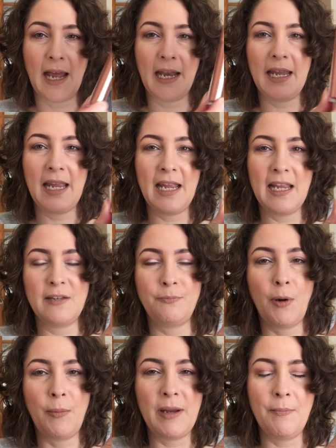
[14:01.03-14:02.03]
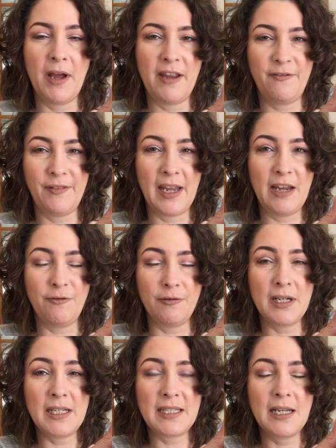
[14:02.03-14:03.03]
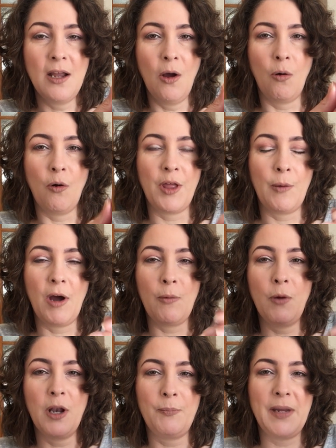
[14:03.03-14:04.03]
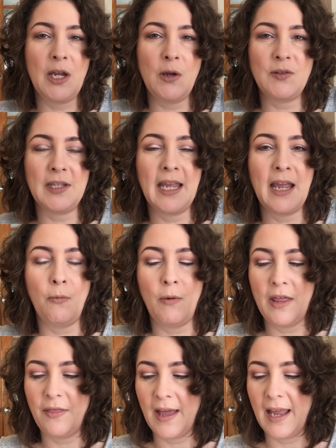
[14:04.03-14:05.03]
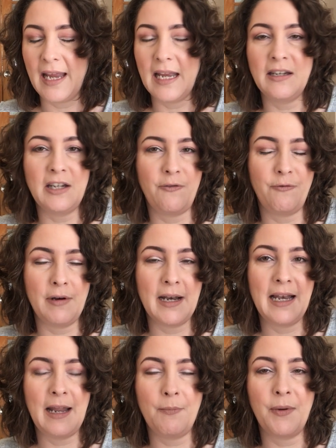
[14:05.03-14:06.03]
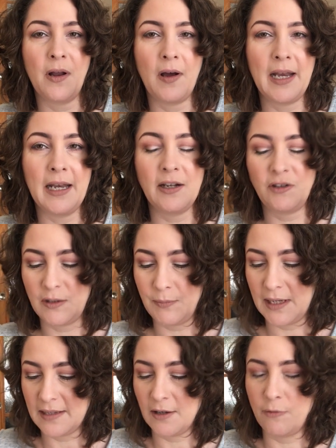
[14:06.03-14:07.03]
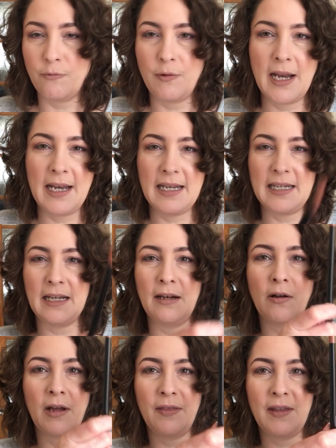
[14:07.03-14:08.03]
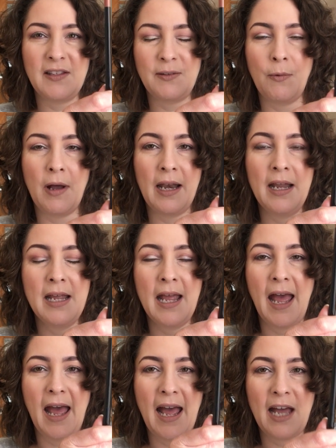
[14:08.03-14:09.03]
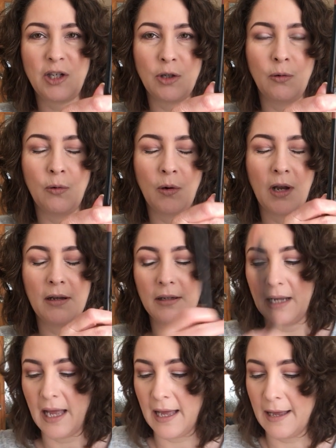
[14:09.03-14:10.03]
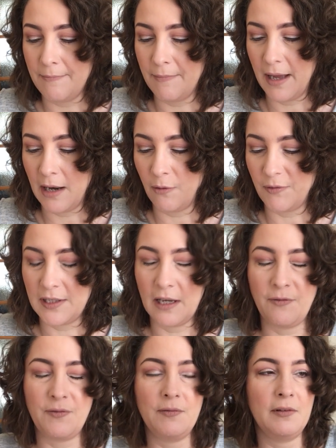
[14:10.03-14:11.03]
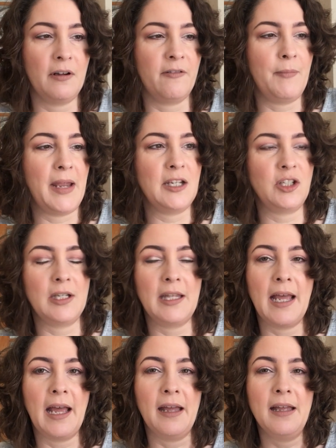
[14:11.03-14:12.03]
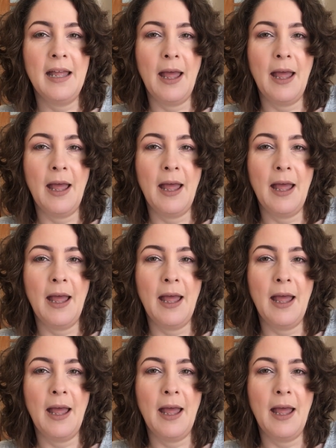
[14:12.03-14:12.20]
and it is probably my favourite, although I will be using it with a different lip liner, just because I really didn't like this one at all. And obviously I've mentioned that,